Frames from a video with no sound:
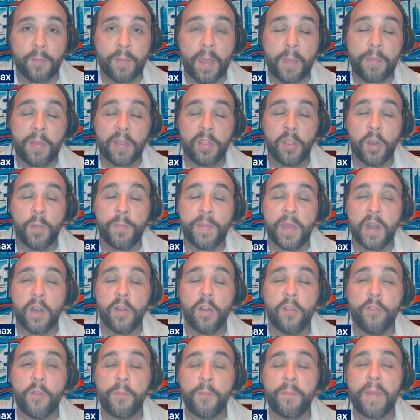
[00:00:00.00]
maybe a little
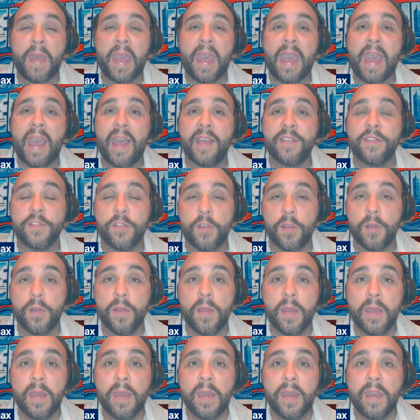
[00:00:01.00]
better of a passer.
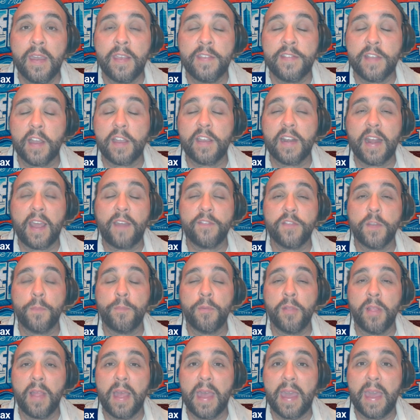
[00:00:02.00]
He's not going to have to
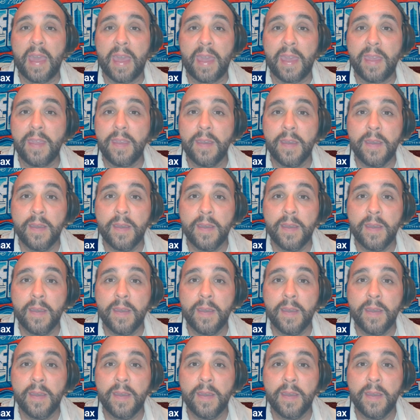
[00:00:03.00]
play